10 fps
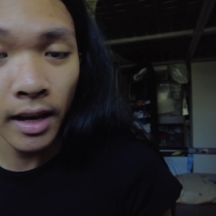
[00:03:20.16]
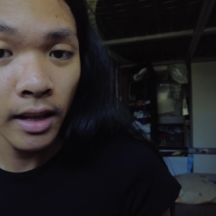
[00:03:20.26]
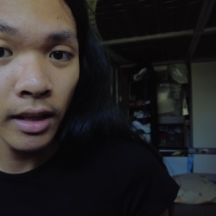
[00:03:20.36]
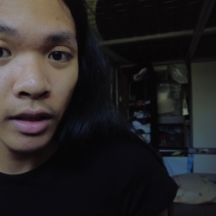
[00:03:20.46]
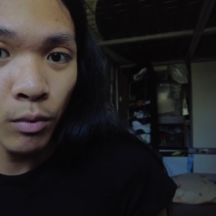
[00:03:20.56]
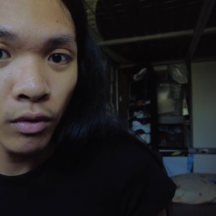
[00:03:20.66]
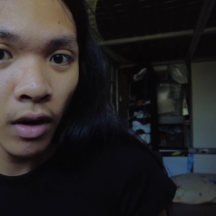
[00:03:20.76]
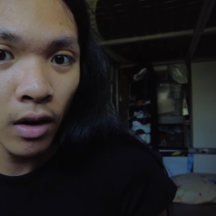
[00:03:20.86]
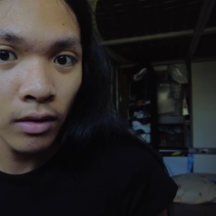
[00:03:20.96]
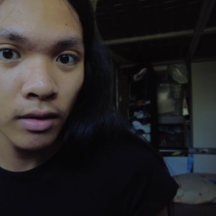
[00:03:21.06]
then let's move
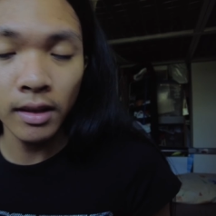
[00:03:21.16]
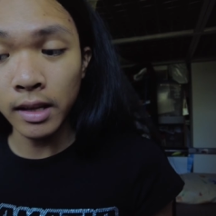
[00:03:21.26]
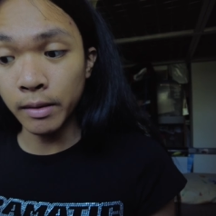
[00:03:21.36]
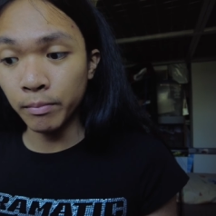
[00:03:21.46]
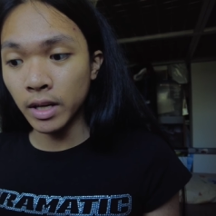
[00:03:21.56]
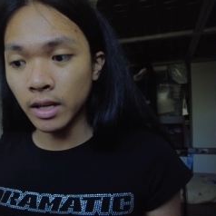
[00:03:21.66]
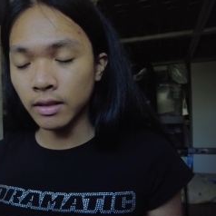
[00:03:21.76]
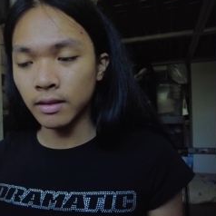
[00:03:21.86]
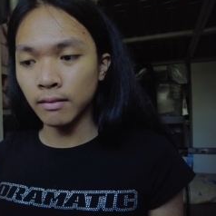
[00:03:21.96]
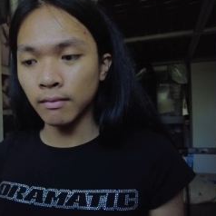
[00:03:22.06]
on to the lip peeps.